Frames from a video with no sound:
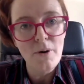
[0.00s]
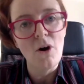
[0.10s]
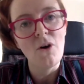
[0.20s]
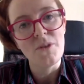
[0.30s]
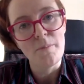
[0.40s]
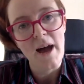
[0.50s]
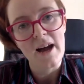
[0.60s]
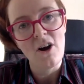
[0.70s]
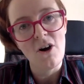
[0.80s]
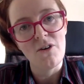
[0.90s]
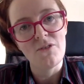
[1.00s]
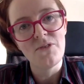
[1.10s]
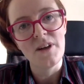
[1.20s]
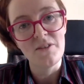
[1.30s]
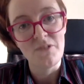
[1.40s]
off the back of
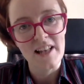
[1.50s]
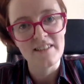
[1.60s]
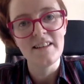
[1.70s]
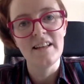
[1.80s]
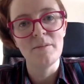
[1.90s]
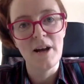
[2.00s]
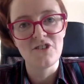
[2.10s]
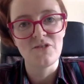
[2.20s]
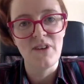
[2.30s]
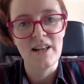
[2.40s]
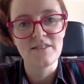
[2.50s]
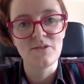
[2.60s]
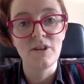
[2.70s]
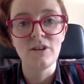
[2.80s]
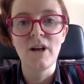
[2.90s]
an event in Imagine
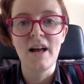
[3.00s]
Festival